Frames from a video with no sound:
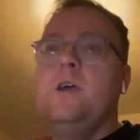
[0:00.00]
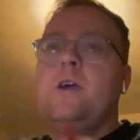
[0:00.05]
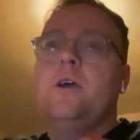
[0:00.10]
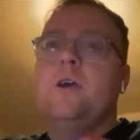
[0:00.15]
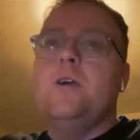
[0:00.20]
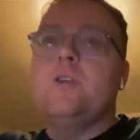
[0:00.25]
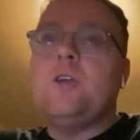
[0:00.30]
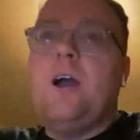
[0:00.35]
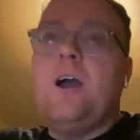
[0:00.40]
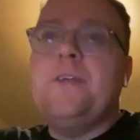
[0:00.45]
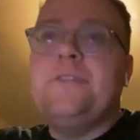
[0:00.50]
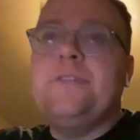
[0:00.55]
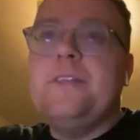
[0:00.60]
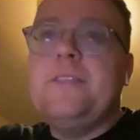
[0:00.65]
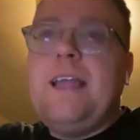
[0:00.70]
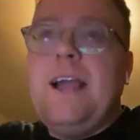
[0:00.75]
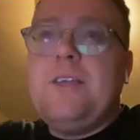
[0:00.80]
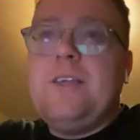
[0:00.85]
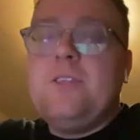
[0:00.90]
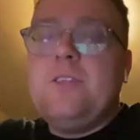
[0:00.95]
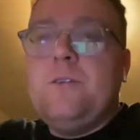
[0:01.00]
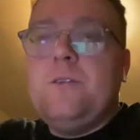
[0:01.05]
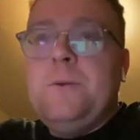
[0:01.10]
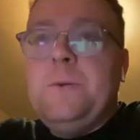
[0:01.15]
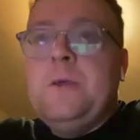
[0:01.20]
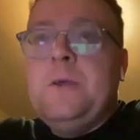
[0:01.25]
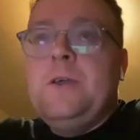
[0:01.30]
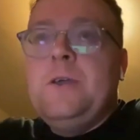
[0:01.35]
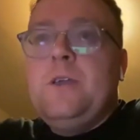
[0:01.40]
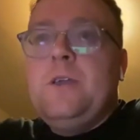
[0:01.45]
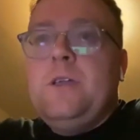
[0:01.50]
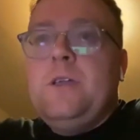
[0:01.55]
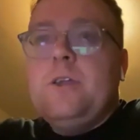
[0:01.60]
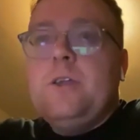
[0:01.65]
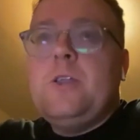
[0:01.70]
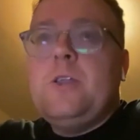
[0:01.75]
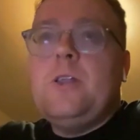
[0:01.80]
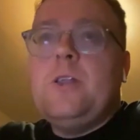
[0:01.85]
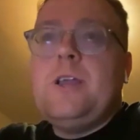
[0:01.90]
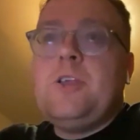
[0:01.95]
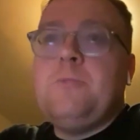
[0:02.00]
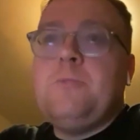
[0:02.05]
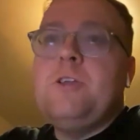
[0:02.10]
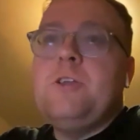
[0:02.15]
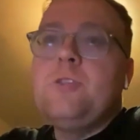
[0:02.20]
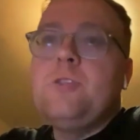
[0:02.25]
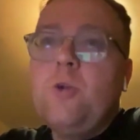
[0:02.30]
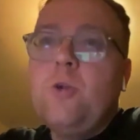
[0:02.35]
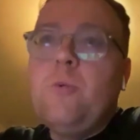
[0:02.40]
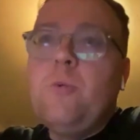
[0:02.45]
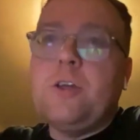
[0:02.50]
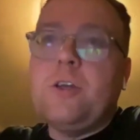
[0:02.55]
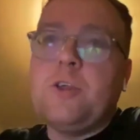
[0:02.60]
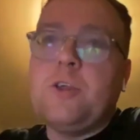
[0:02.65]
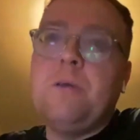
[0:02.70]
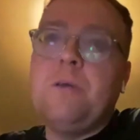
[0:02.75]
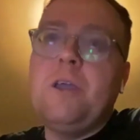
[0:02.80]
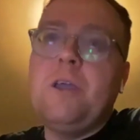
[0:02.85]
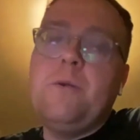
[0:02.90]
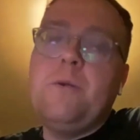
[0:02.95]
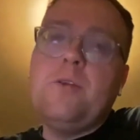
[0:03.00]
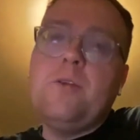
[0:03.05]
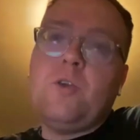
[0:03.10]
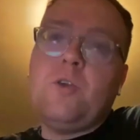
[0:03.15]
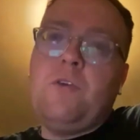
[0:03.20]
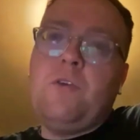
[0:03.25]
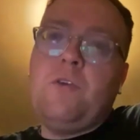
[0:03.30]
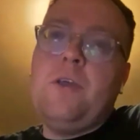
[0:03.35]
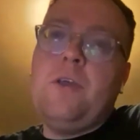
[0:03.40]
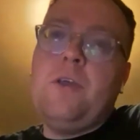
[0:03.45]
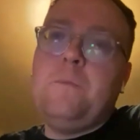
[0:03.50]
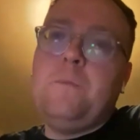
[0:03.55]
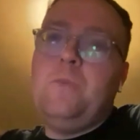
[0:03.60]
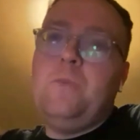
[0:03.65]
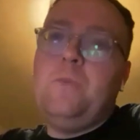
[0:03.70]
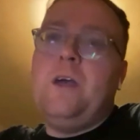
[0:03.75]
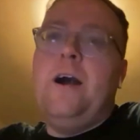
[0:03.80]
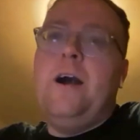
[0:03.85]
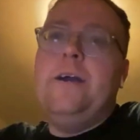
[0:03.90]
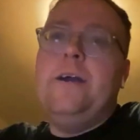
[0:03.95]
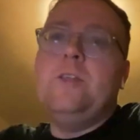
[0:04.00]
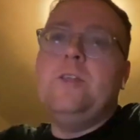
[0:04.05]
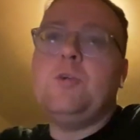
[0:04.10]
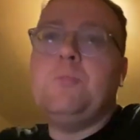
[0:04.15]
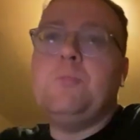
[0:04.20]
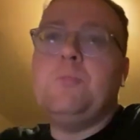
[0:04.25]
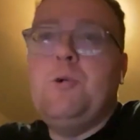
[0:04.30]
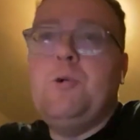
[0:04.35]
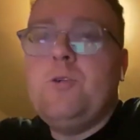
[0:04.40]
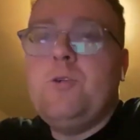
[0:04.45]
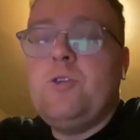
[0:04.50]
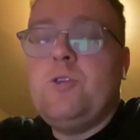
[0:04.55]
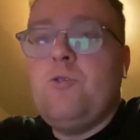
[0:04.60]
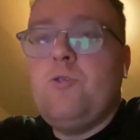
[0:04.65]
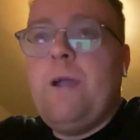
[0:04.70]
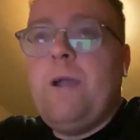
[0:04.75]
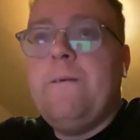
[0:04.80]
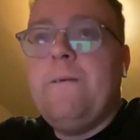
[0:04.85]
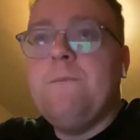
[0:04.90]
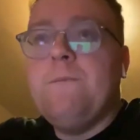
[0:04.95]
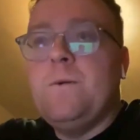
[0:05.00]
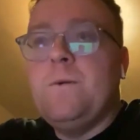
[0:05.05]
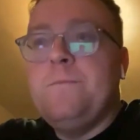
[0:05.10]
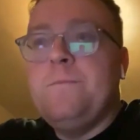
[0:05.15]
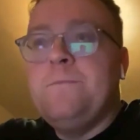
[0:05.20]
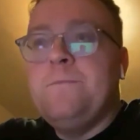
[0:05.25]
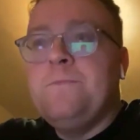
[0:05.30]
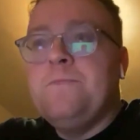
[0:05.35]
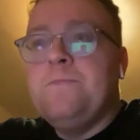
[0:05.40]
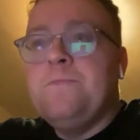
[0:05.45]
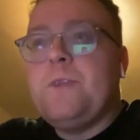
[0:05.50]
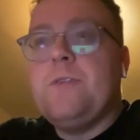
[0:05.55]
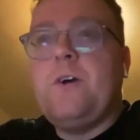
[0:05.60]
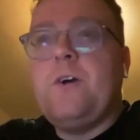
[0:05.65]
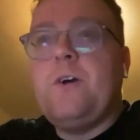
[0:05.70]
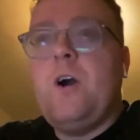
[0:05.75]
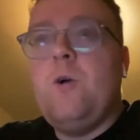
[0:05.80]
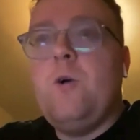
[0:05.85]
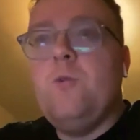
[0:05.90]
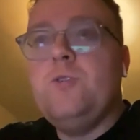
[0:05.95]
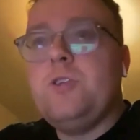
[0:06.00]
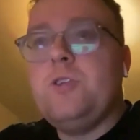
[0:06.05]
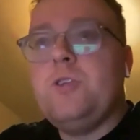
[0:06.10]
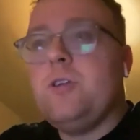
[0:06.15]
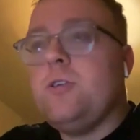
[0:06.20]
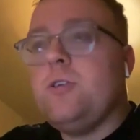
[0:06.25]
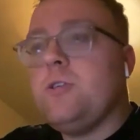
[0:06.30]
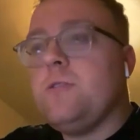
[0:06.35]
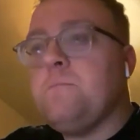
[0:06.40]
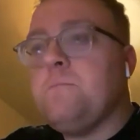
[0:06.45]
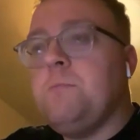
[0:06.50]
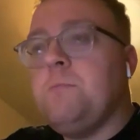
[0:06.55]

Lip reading: So I think that's been a new experience for Iron supporters throughout the whole season.